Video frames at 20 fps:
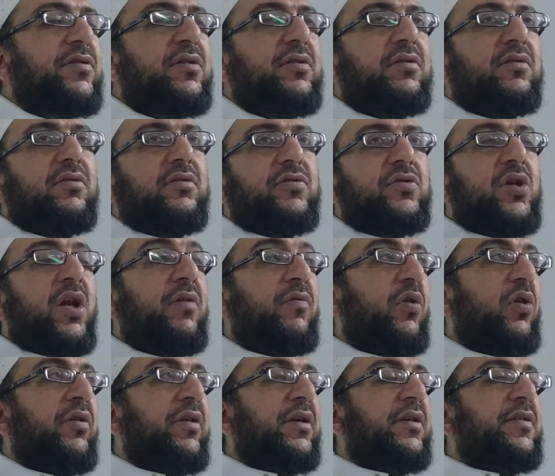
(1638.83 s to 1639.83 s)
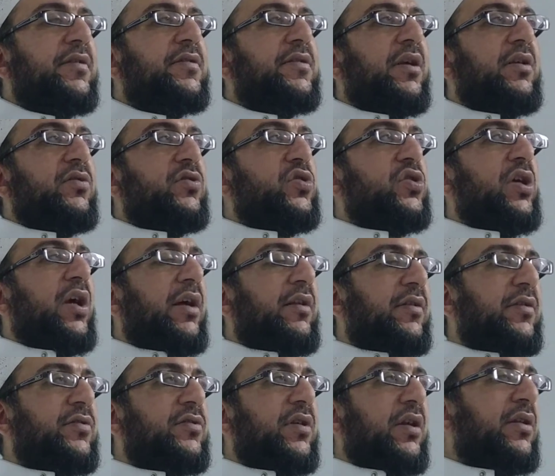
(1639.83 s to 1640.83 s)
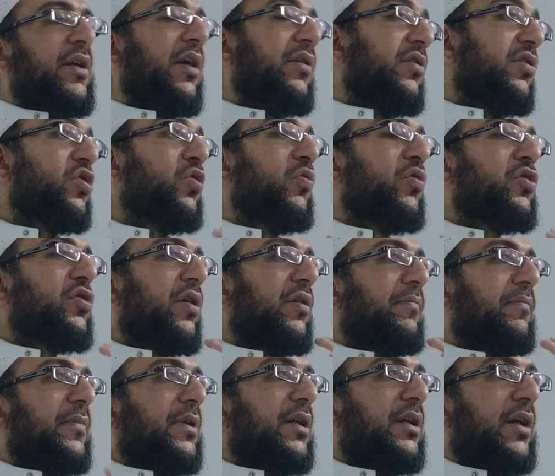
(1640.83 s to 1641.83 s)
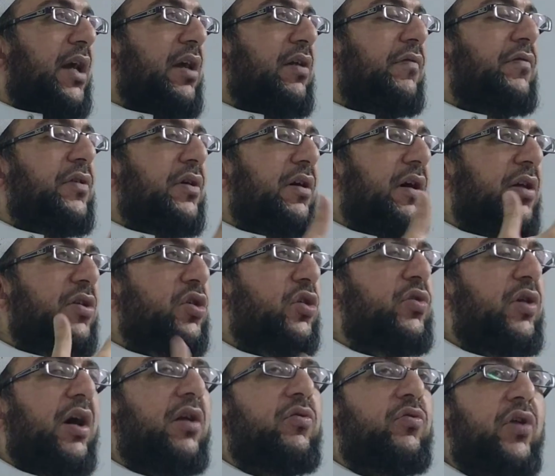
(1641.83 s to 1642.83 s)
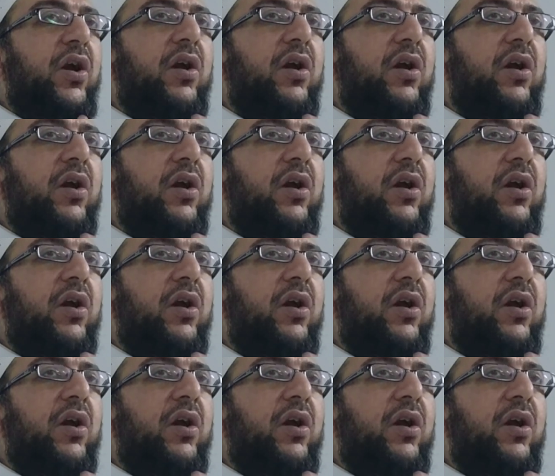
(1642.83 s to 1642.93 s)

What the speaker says: slave owners. And she had this, and she was the head of the Underground Railway